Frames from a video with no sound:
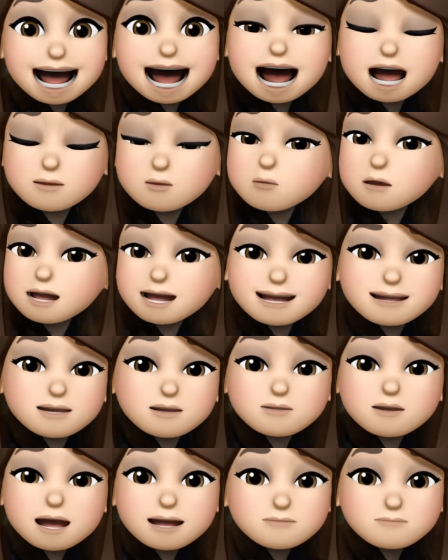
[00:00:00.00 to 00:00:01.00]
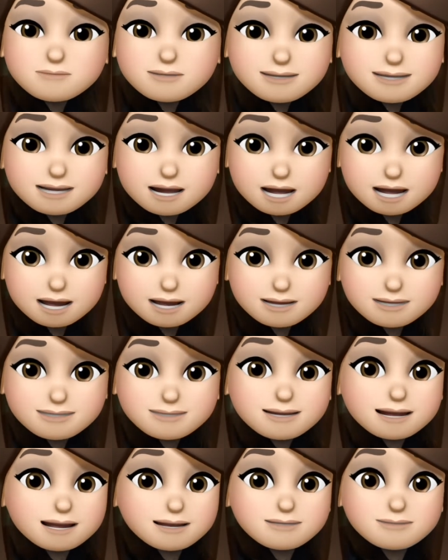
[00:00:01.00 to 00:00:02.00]
I would like to emphasize
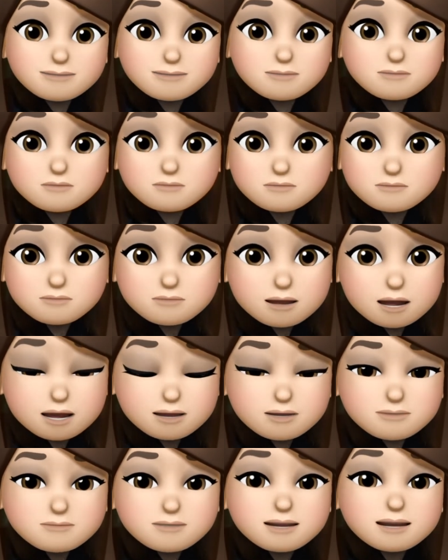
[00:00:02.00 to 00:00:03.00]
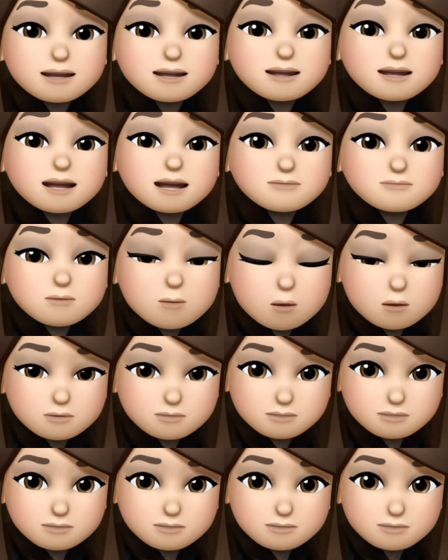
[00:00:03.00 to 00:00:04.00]
it is very
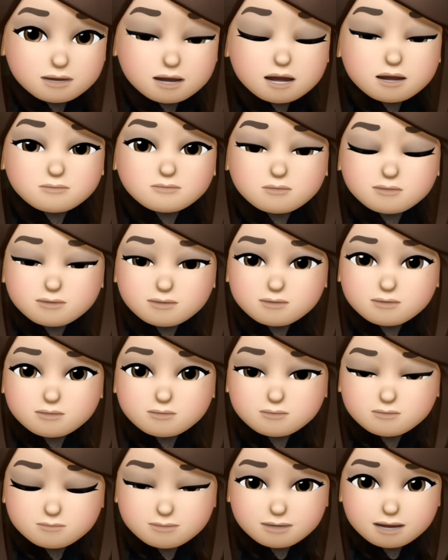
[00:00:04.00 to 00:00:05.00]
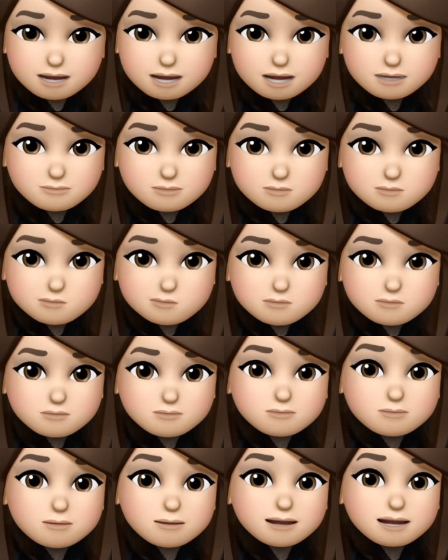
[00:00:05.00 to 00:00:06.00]
important for you to be able
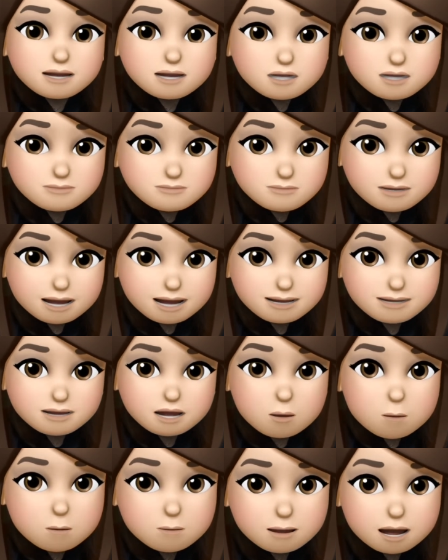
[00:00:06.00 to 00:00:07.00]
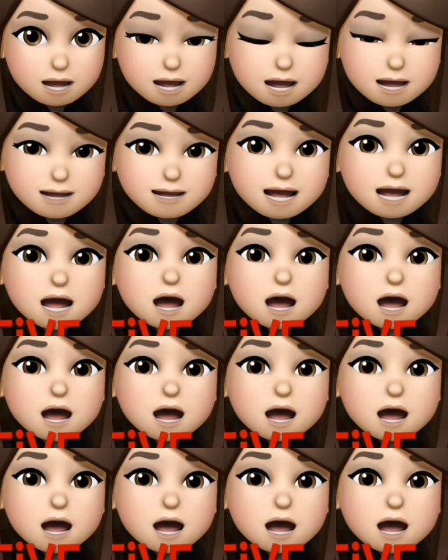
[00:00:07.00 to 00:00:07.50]
to interact by